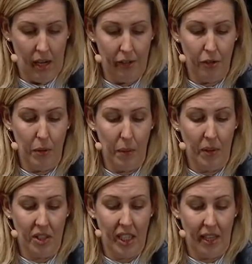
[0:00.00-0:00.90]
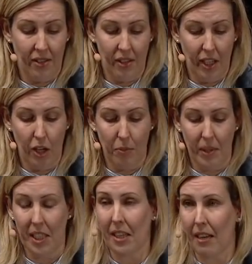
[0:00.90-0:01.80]
I thought we would set the
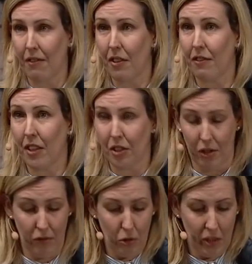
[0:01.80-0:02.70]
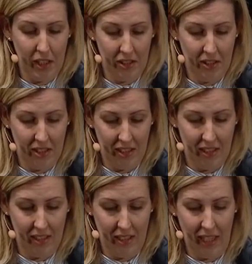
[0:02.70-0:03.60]
opening date for the 1st of August,
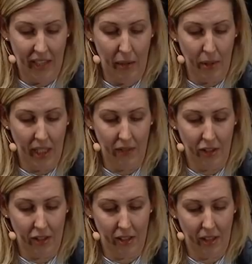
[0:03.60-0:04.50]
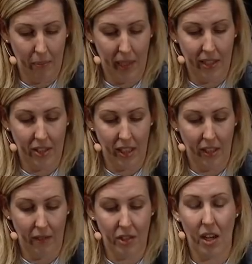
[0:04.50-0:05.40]
and that would give us
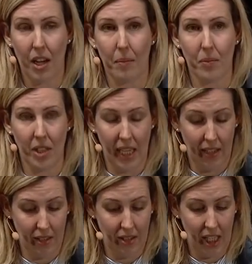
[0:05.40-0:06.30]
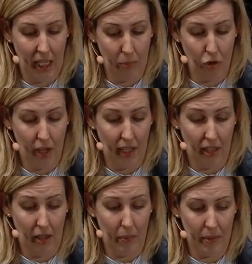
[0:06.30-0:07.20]
plenty of time to get the team
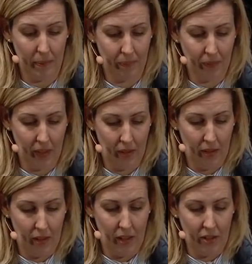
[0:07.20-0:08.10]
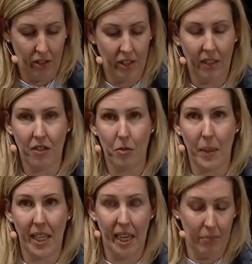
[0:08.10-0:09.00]
trained up. So
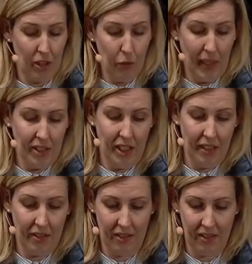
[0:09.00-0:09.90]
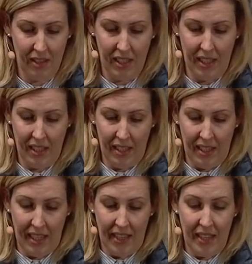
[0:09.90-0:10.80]
7th became the 20th,
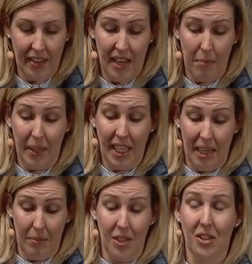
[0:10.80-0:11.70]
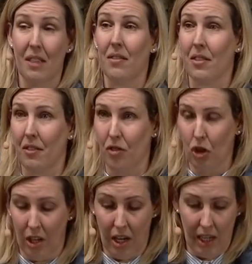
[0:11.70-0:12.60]
and then that became the 7th of
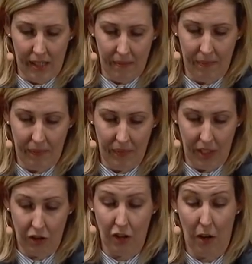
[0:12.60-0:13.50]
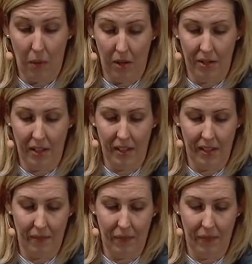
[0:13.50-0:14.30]
July, and so on.